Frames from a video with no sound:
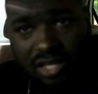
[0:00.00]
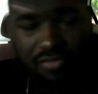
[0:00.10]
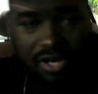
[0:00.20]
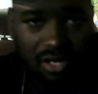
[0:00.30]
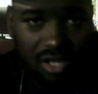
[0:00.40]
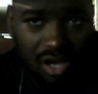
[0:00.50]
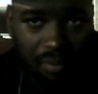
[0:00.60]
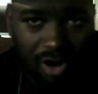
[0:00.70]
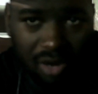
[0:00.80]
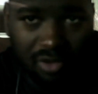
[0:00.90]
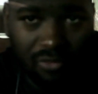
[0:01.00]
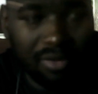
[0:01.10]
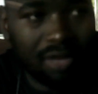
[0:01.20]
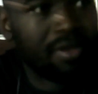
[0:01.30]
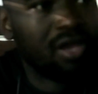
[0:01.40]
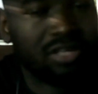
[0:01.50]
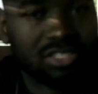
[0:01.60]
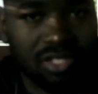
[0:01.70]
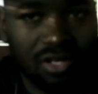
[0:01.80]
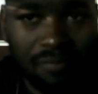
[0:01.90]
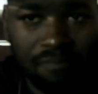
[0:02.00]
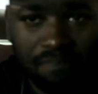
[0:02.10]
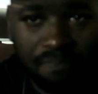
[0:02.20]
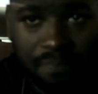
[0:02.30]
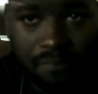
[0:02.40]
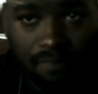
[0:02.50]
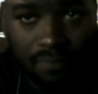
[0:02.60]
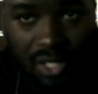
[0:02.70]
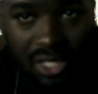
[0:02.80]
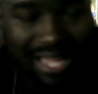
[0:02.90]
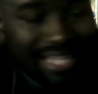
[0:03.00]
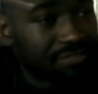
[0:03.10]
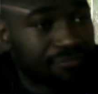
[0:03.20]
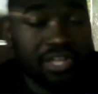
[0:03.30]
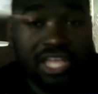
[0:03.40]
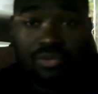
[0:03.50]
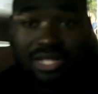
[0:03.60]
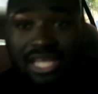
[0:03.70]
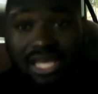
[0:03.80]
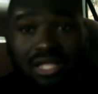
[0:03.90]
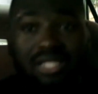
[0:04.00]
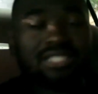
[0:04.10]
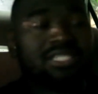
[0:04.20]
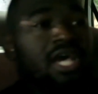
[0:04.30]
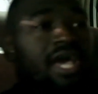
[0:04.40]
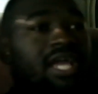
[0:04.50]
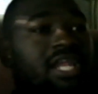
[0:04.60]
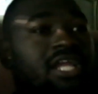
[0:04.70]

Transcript: living in the apartment with my parents, yo. Like it's freaking ridiculous. And